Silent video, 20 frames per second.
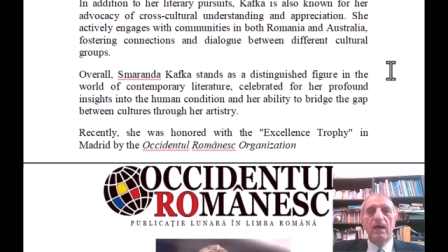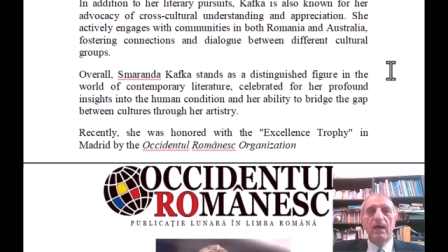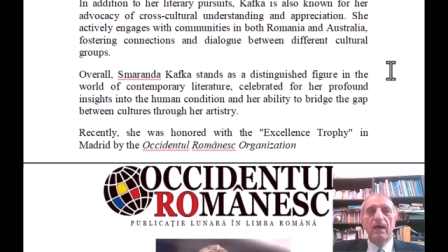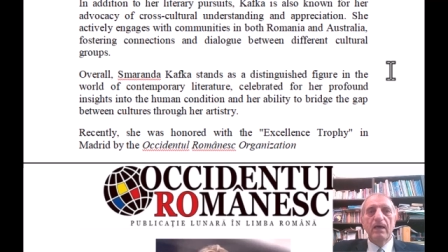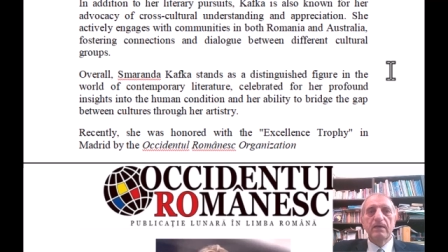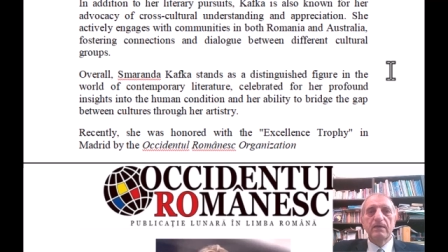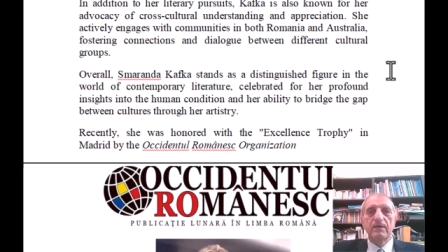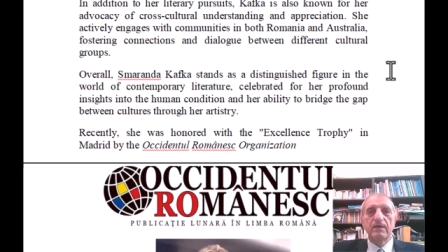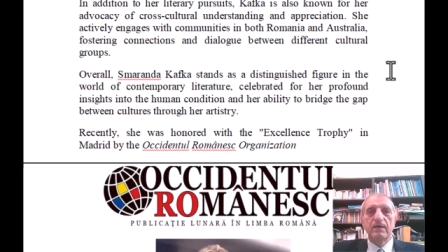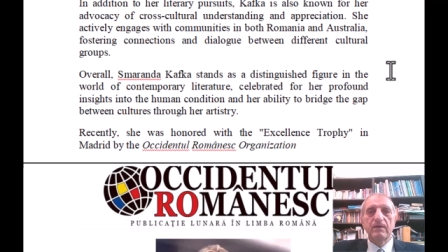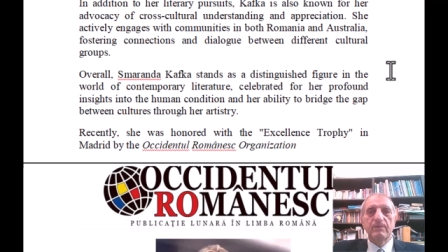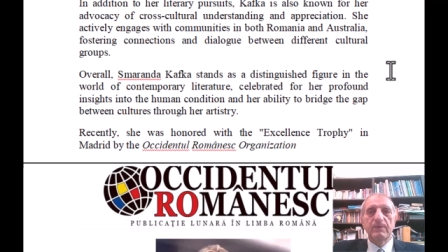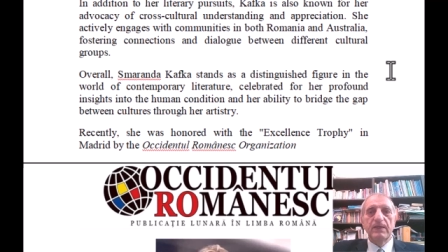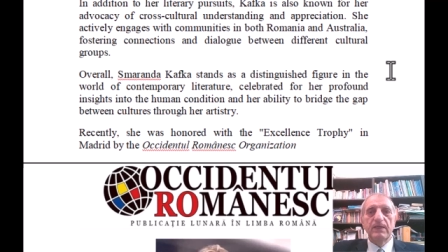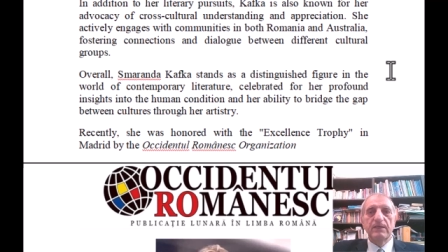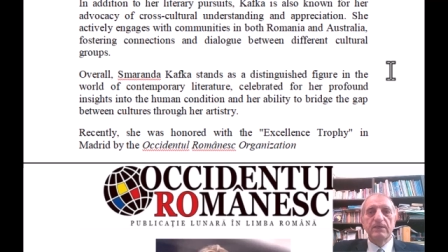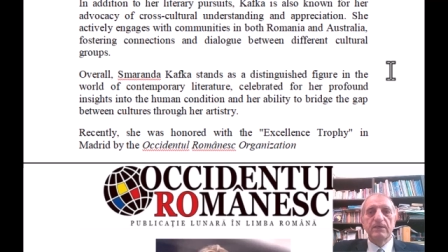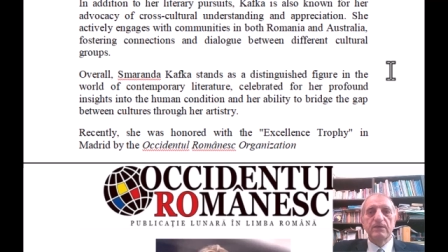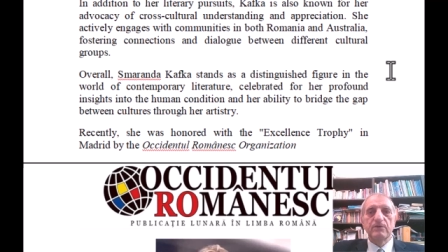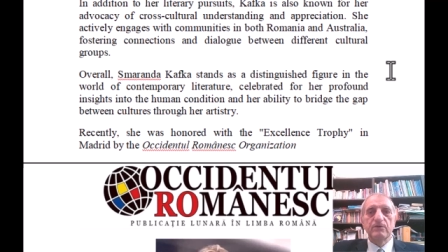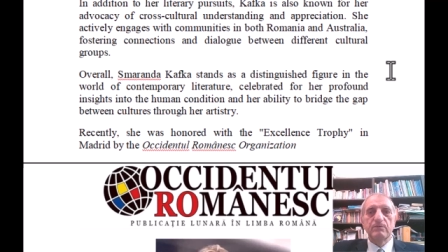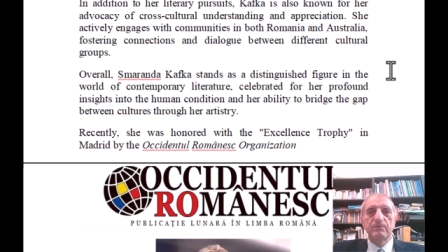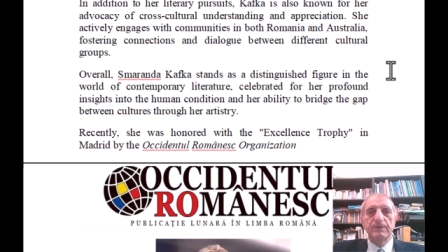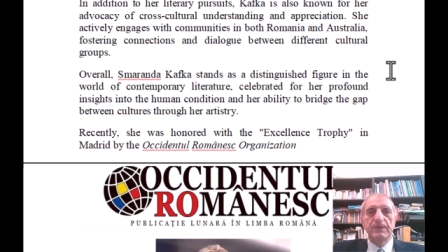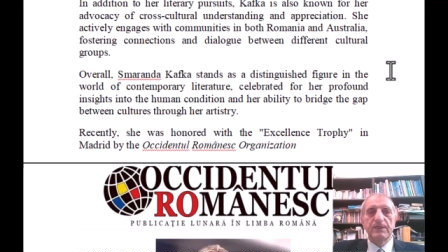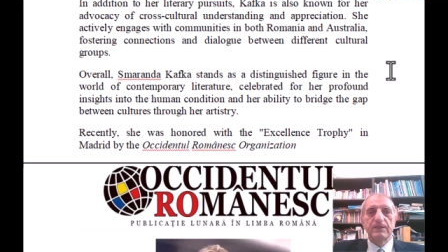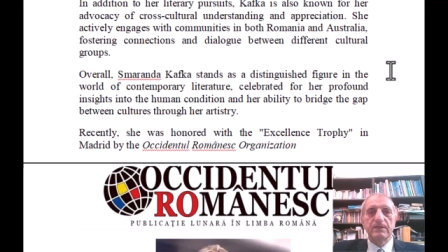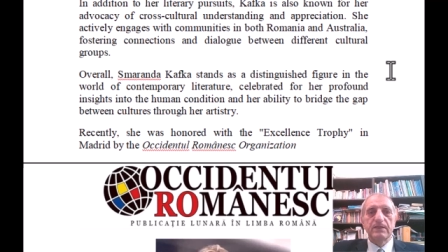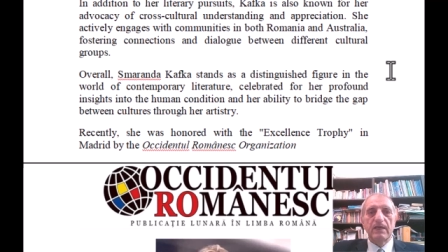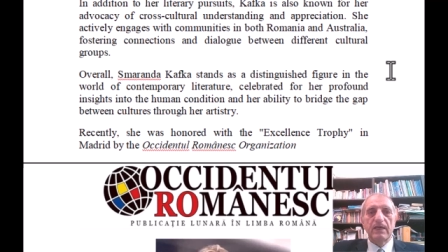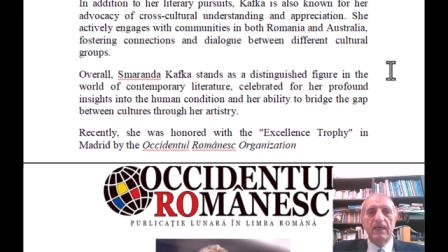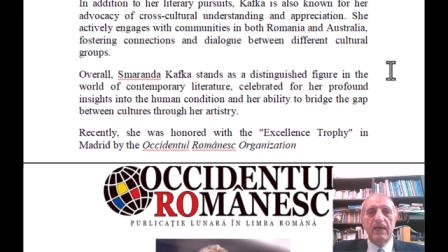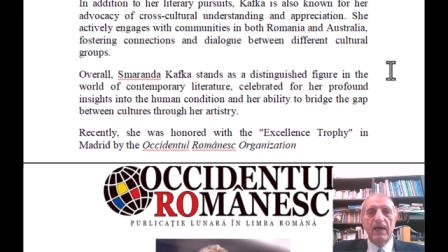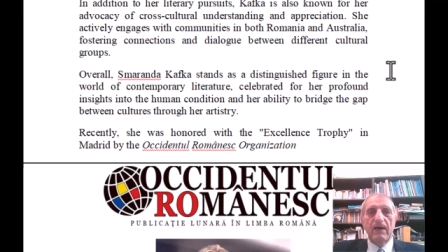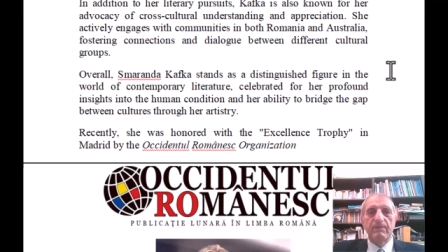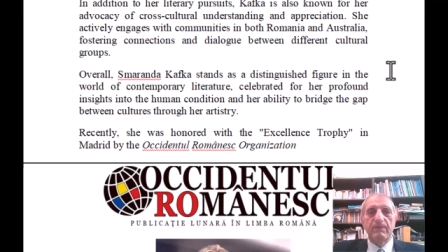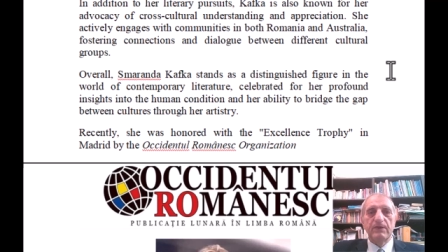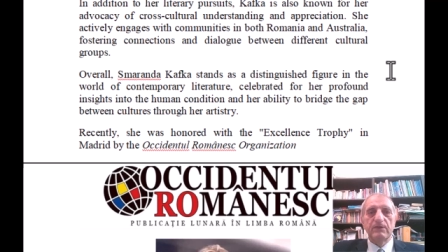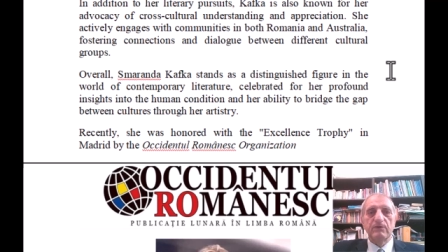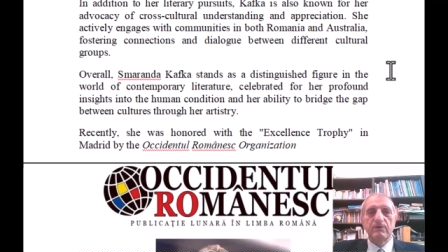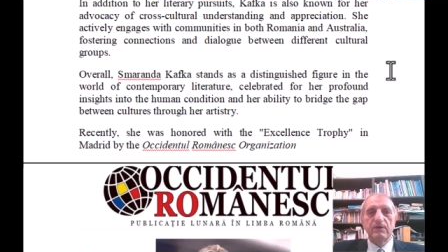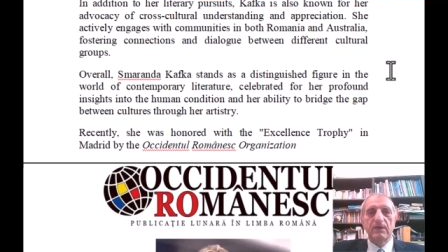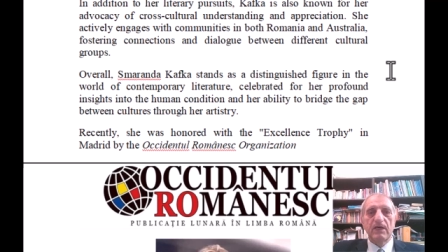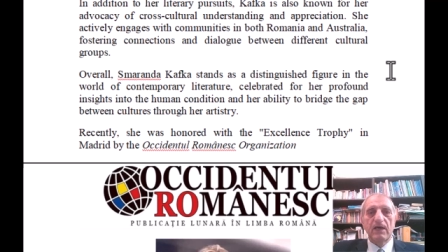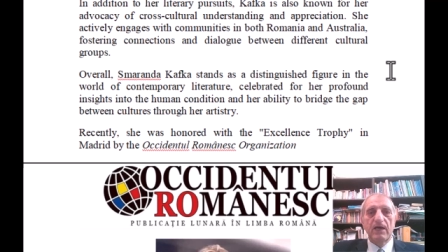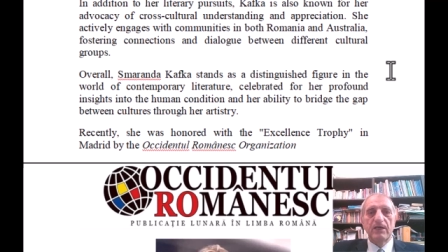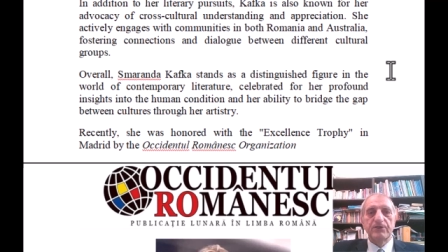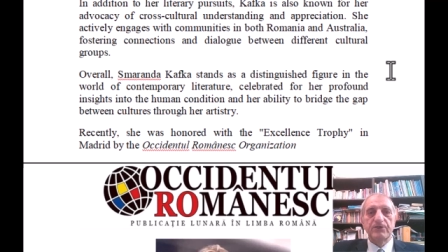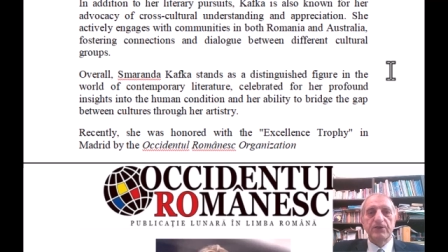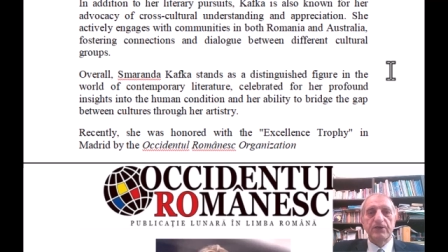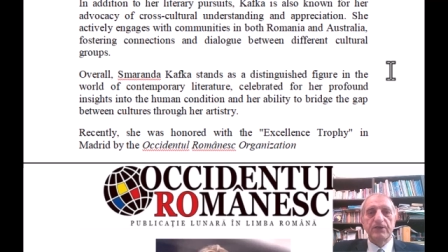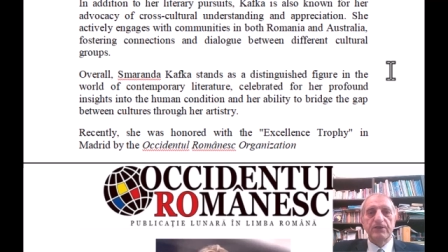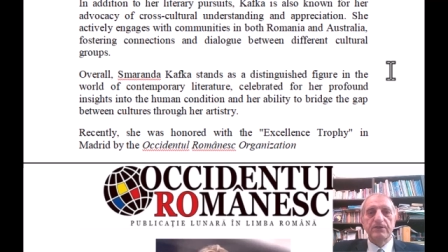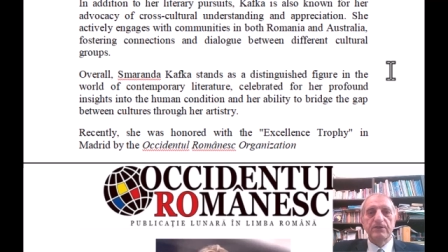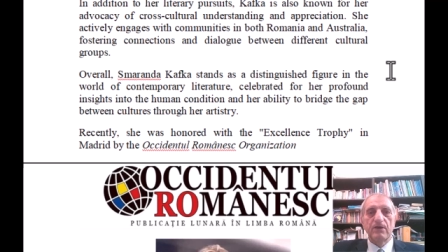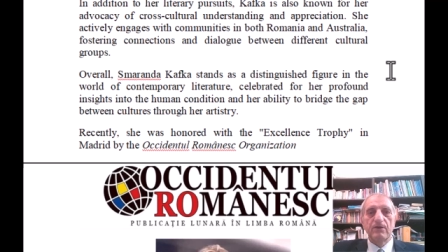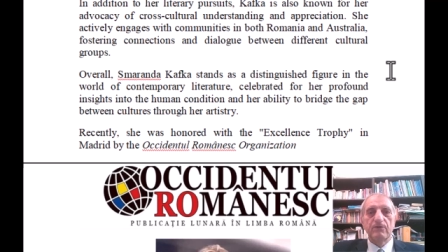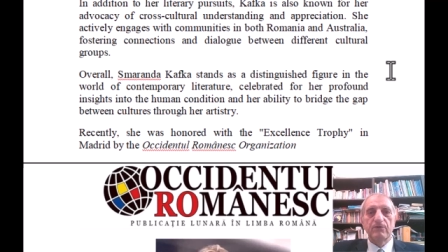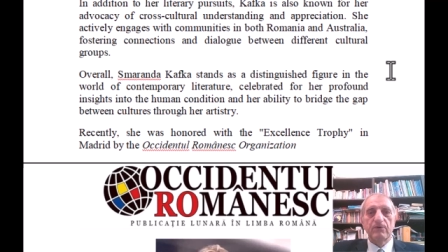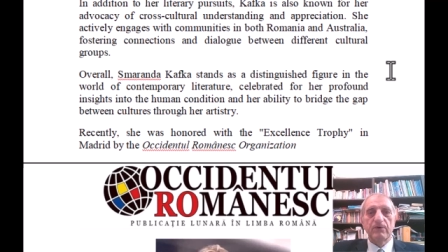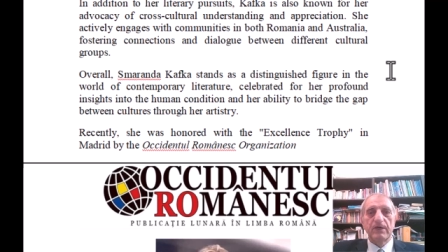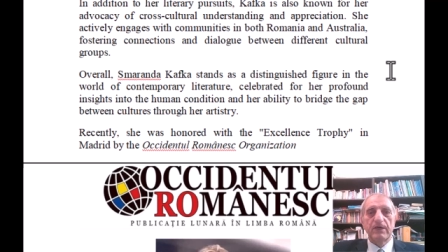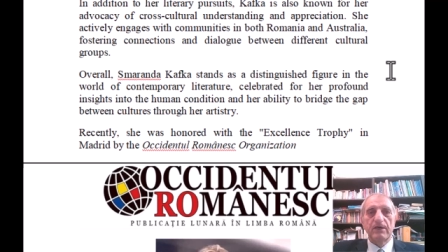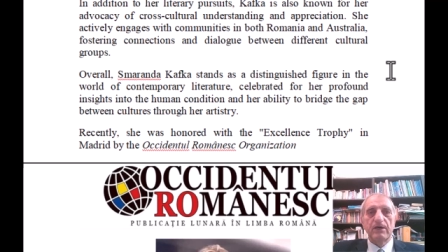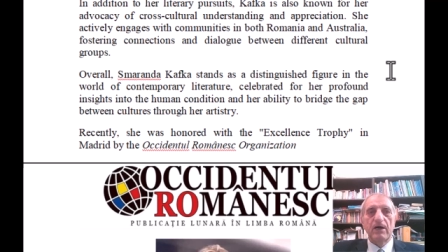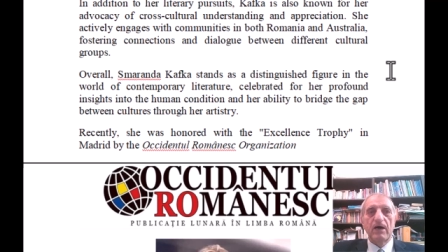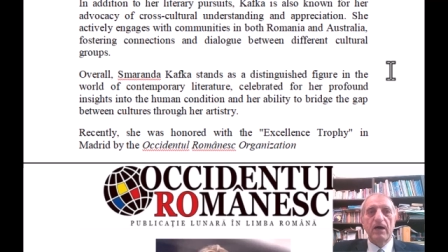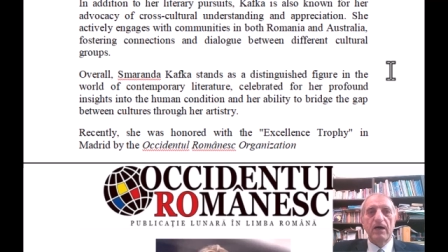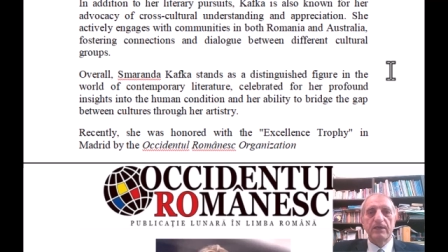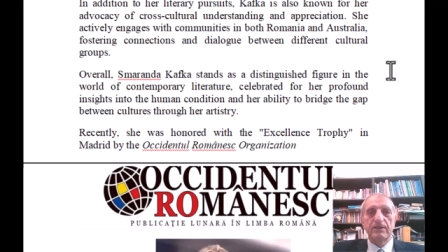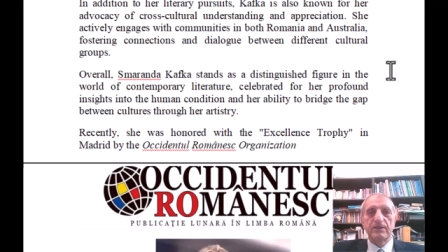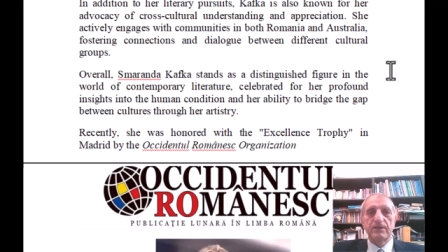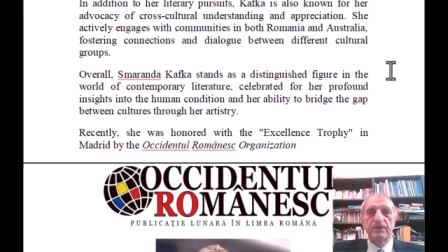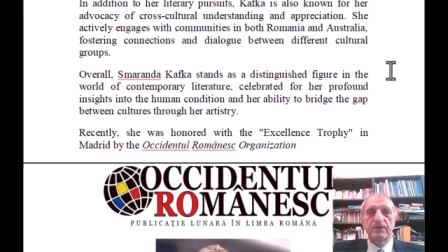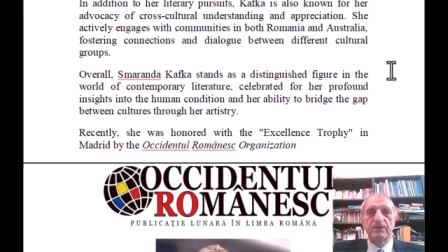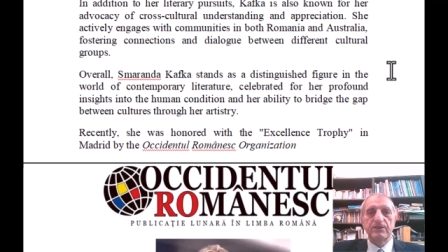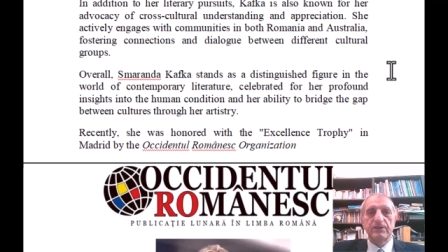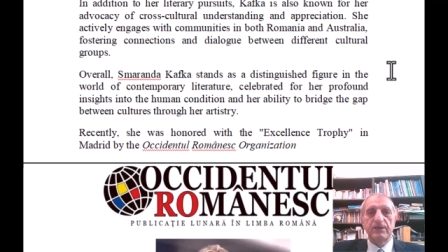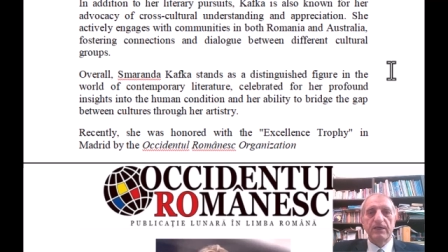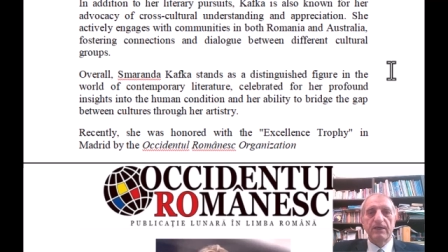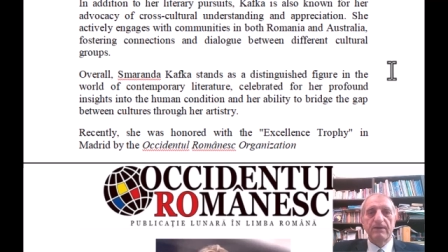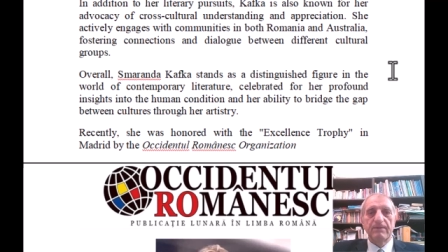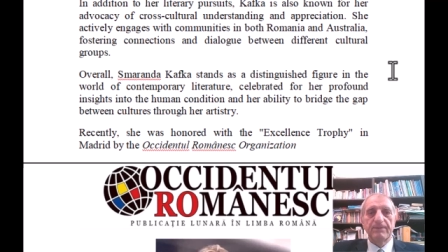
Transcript: and her ability to bridge the gap between cultures through her art history.